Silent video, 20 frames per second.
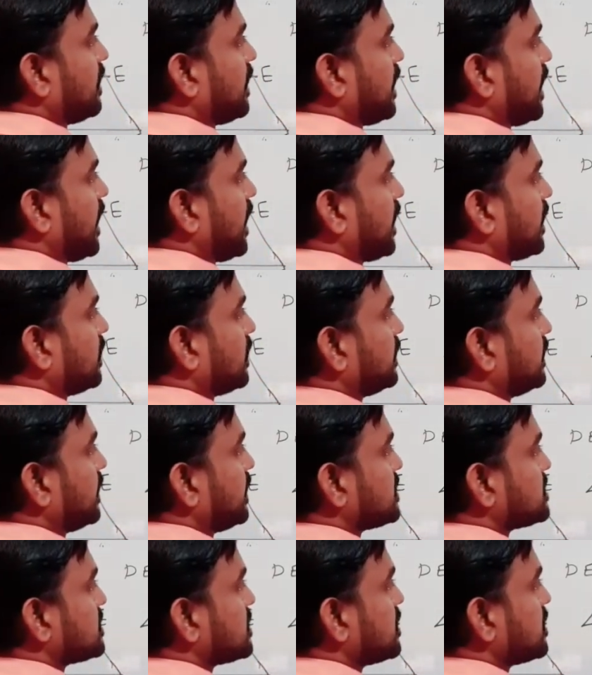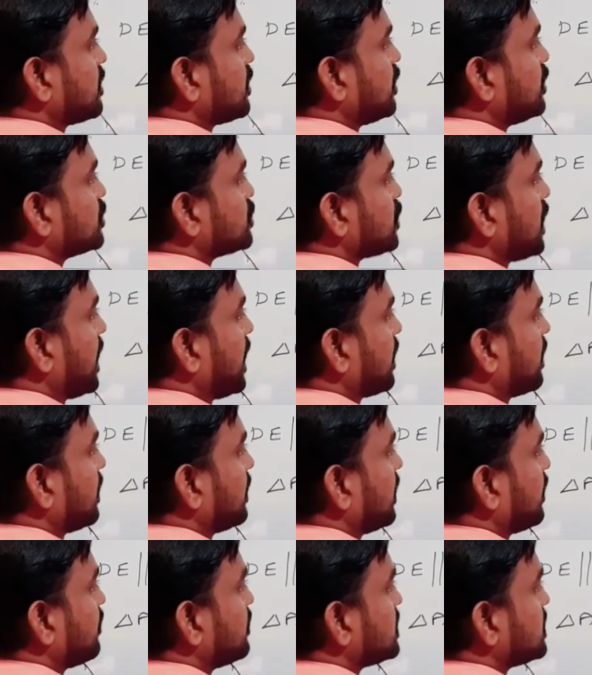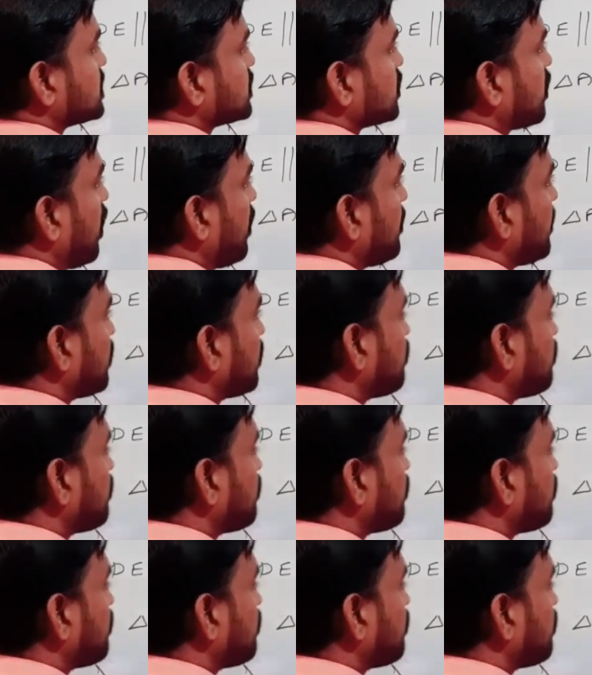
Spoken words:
Angle A is equal to angle A, which is common